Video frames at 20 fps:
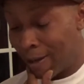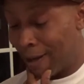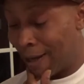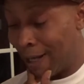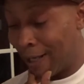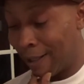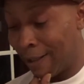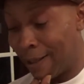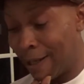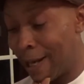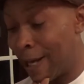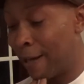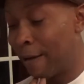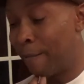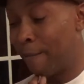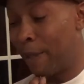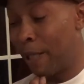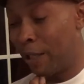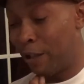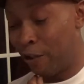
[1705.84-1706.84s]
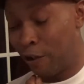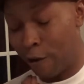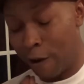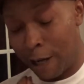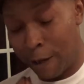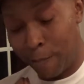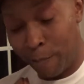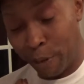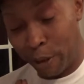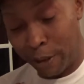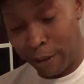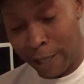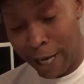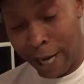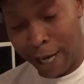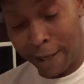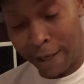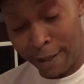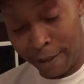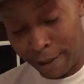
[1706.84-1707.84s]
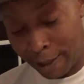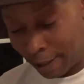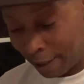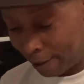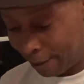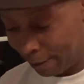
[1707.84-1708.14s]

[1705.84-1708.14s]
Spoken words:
I gotta make sure I put that in there.